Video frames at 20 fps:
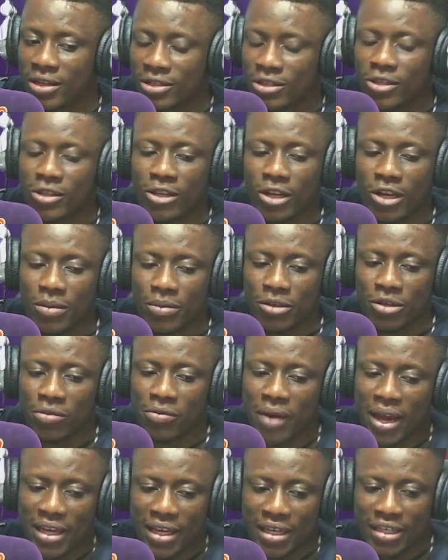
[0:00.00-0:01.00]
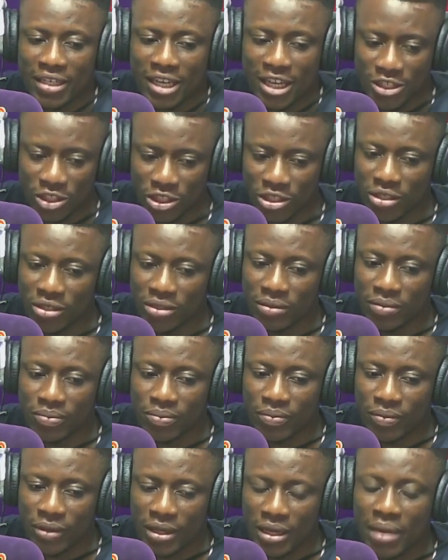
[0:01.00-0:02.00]
to global recognition
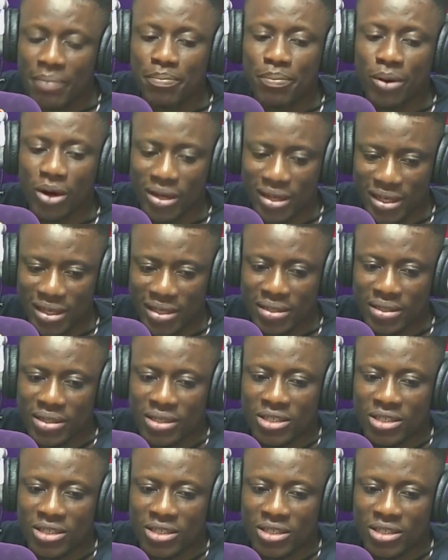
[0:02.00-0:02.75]
embodies